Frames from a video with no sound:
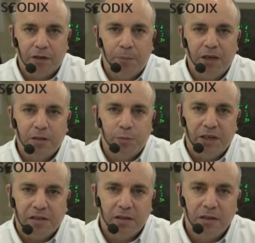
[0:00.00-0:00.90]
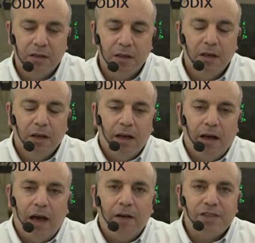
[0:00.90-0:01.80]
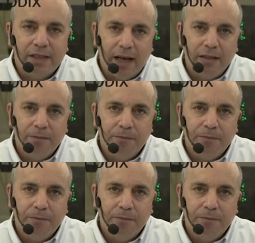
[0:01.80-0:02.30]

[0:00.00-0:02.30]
the PSPs, have said